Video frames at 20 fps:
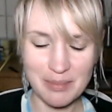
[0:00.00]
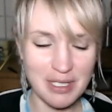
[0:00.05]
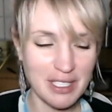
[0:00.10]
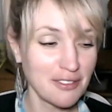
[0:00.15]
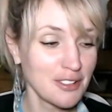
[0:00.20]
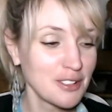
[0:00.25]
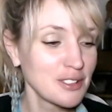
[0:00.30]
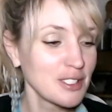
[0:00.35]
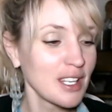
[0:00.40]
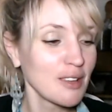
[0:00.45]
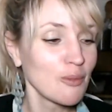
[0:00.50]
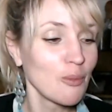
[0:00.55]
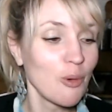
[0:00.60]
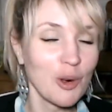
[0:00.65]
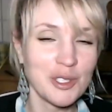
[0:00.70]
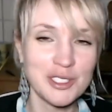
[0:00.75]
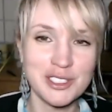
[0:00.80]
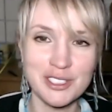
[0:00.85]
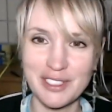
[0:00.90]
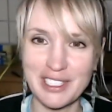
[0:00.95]
But if you take
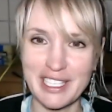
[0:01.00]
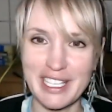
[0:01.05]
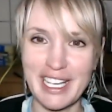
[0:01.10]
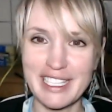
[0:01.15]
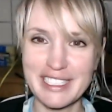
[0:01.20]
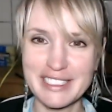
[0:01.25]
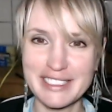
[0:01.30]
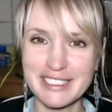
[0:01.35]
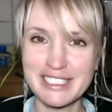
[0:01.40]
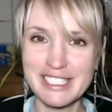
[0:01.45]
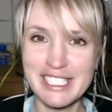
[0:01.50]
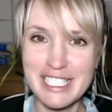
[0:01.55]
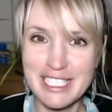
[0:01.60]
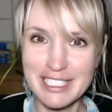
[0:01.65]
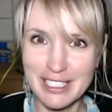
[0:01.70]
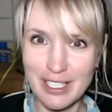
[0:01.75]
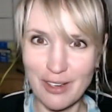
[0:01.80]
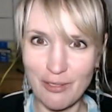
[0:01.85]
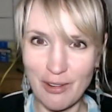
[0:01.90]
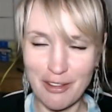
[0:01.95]
water, okay, this is an
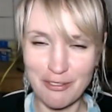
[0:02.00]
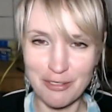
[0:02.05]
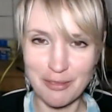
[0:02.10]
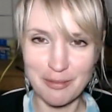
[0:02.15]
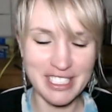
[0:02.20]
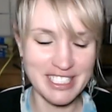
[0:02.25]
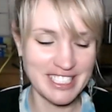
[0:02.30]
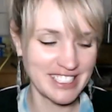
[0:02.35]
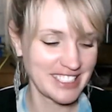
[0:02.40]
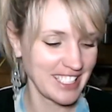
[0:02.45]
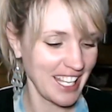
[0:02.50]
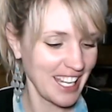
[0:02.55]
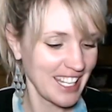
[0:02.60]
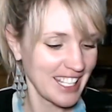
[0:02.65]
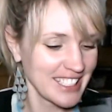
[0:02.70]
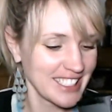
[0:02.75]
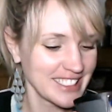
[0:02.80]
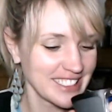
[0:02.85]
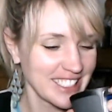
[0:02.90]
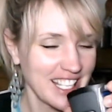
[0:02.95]
easier way for me to say
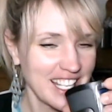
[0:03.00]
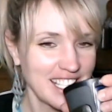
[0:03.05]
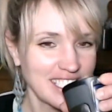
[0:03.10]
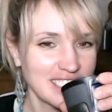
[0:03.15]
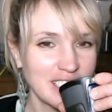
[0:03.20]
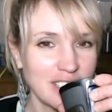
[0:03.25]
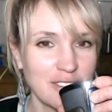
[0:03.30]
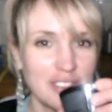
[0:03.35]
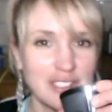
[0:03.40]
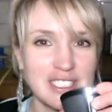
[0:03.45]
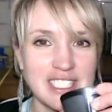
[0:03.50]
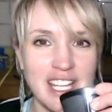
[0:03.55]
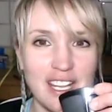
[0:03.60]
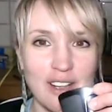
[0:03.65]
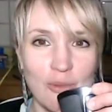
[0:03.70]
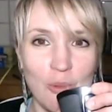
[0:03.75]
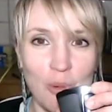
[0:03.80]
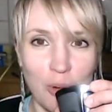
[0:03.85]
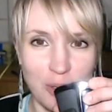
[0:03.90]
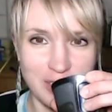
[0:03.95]
it. So if you
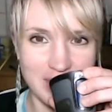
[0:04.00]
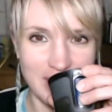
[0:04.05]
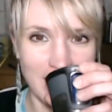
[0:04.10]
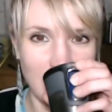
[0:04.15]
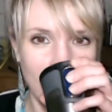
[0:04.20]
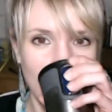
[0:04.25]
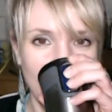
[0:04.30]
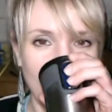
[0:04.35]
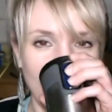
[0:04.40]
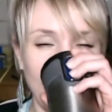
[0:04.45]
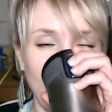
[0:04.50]
take water,